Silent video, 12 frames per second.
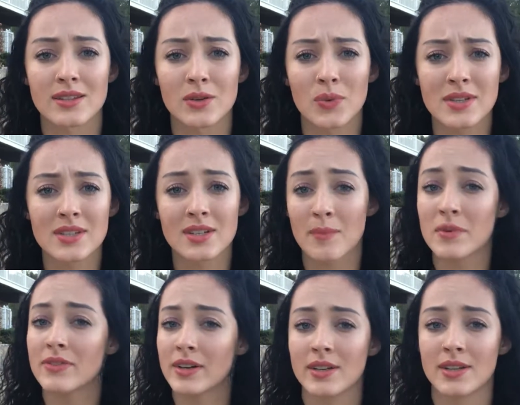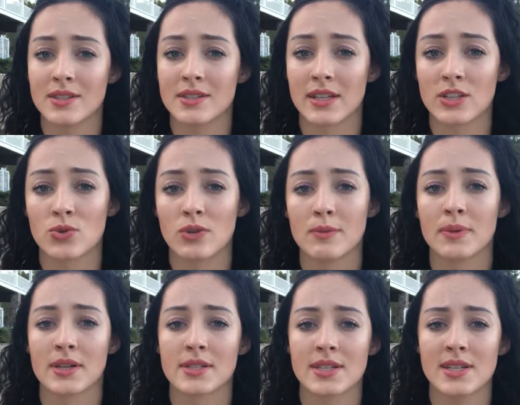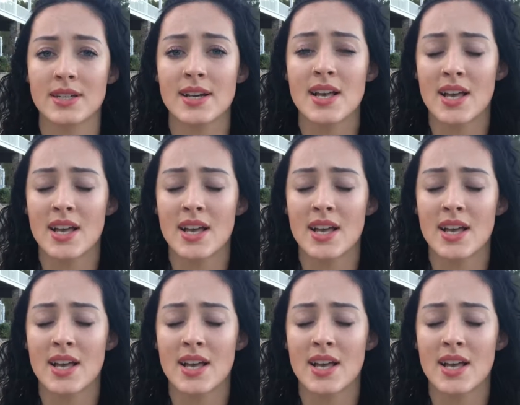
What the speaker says: and there wasn't, I'm a very instinctual person,